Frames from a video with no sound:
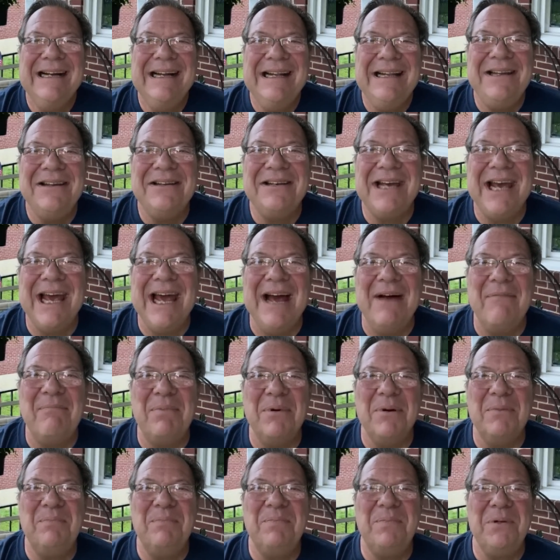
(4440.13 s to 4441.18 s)
You can't
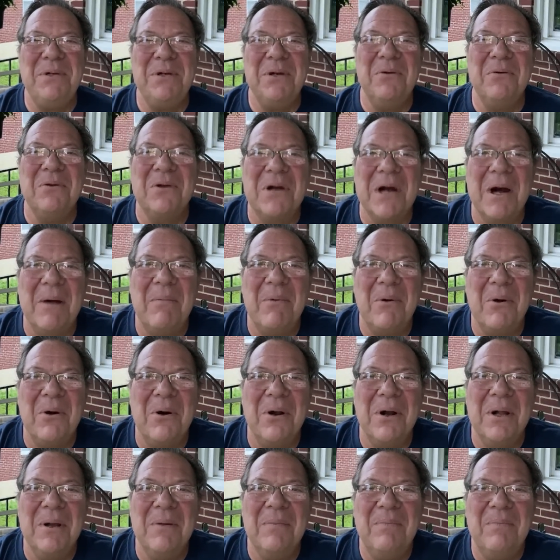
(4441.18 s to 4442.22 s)
put cucumber on a